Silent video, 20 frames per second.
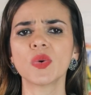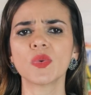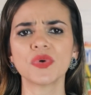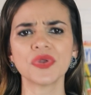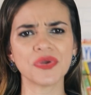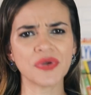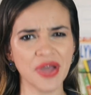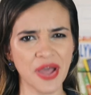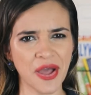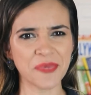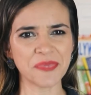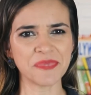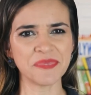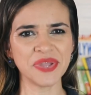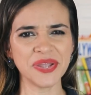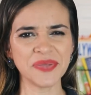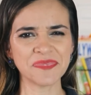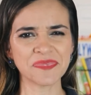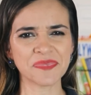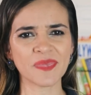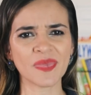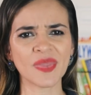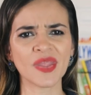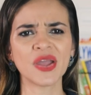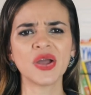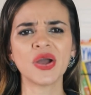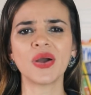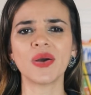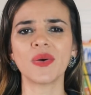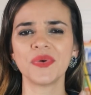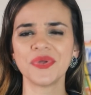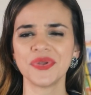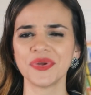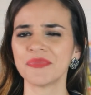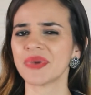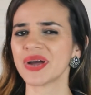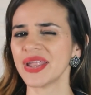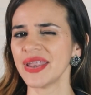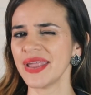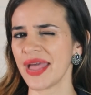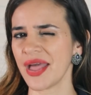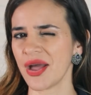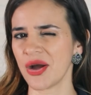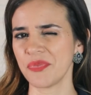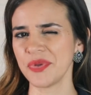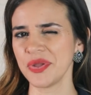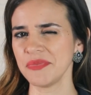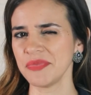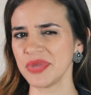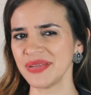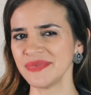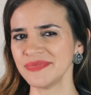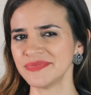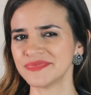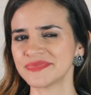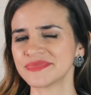Would you help me? Would you mind helping me?